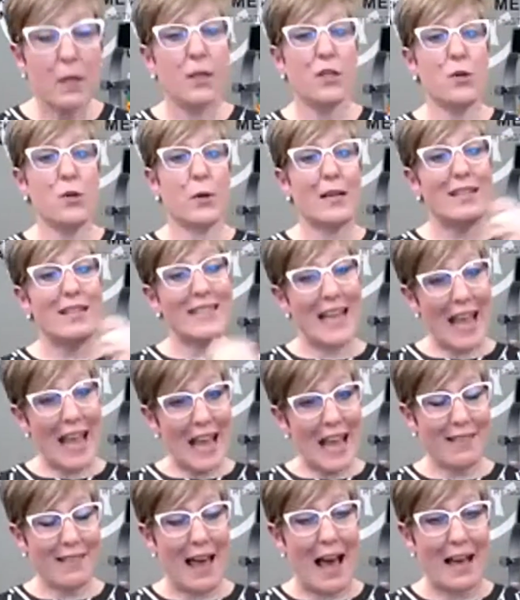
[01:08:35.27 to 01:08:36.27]
You can
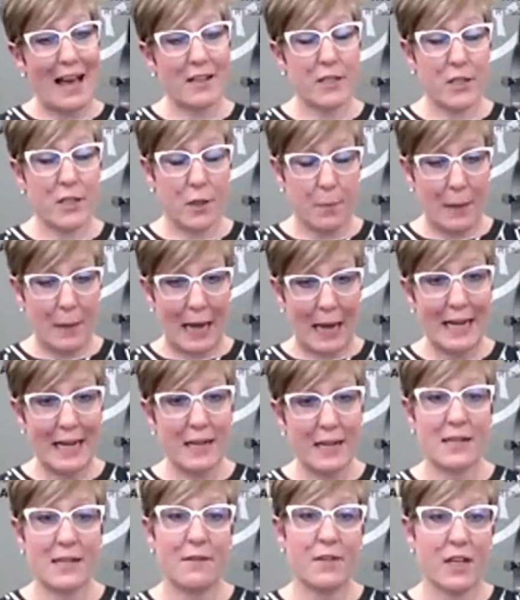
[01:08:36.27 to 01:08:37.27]
take that, so the body
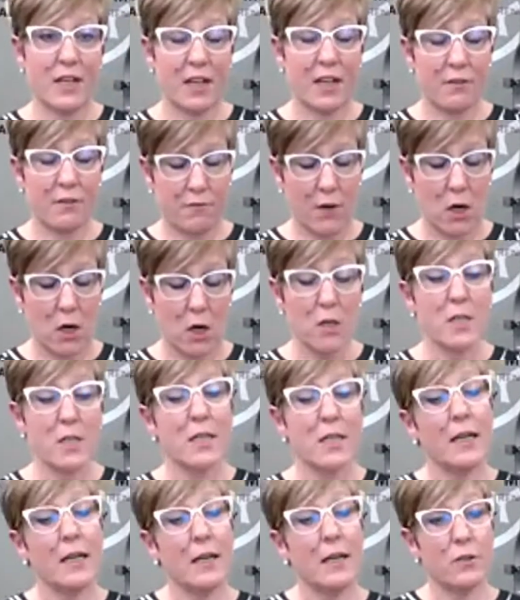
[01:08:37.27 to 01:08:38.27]
doesn't have to convert
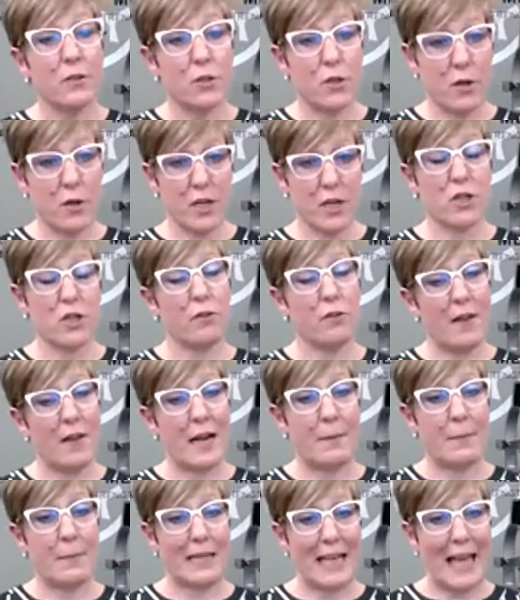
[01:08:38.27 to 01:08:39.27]
traditional
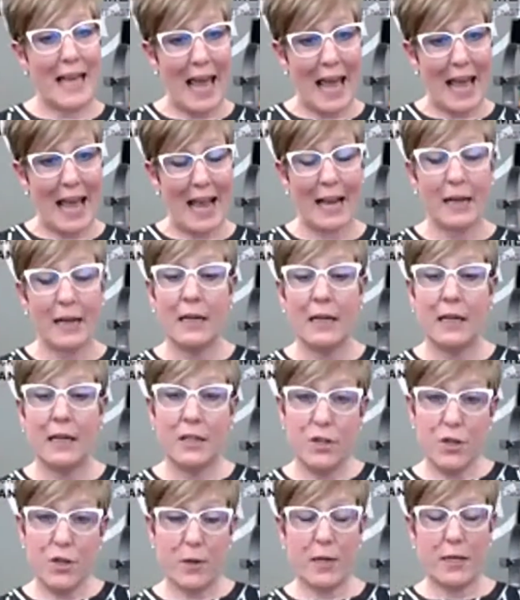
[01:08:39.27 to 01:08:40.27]
vitamin K.
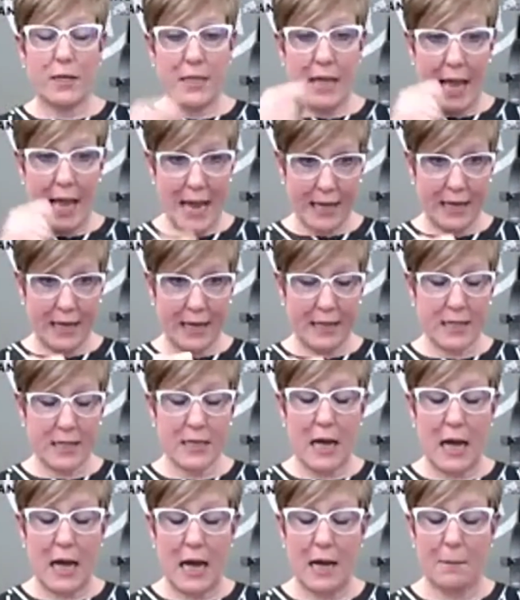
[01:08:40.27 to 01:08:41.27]
You can take it
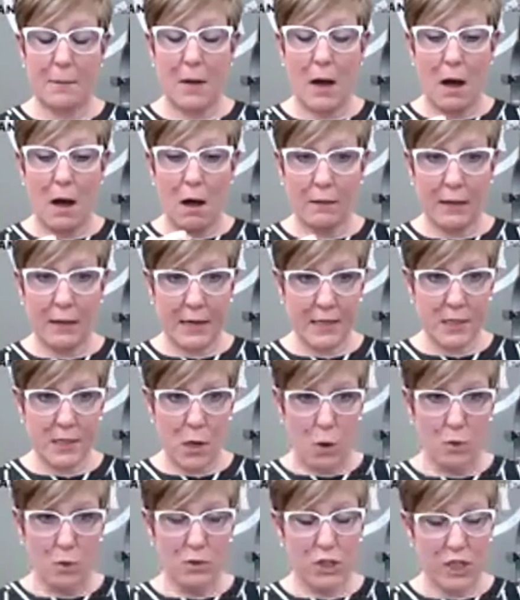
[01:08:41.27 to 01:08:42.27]
um, all on its
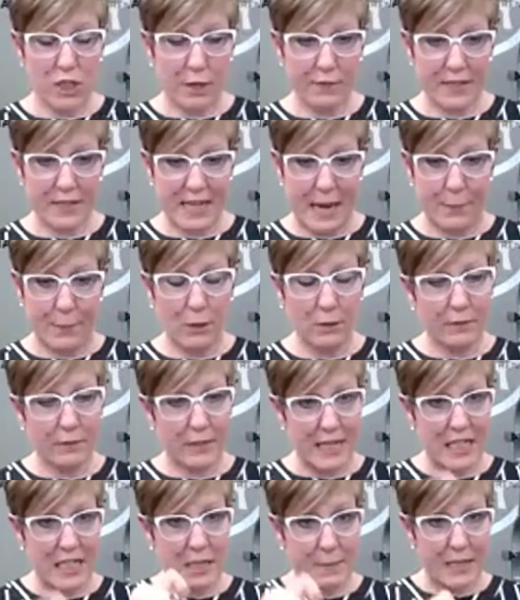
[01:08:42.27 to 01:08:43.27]
own, shelf stable, it
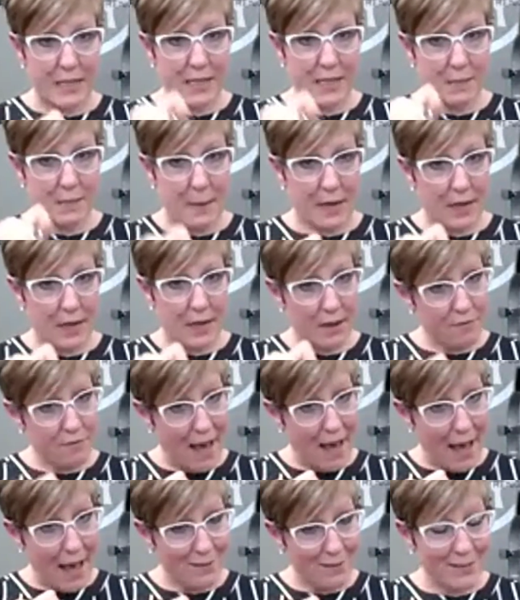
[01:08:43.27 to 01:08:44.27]
needs to be suspended in
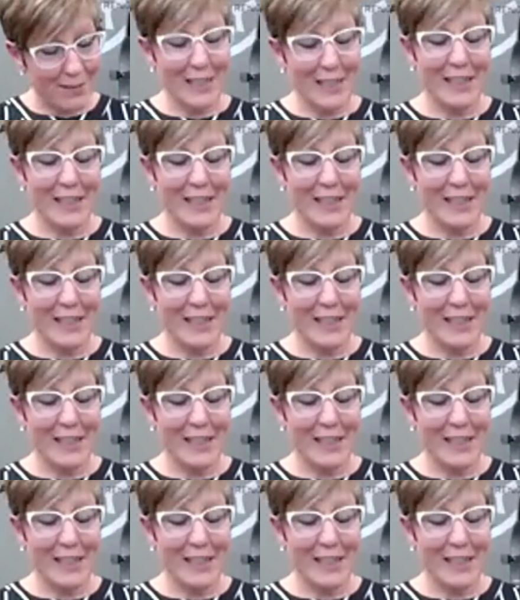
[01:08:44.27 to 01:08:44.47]
fat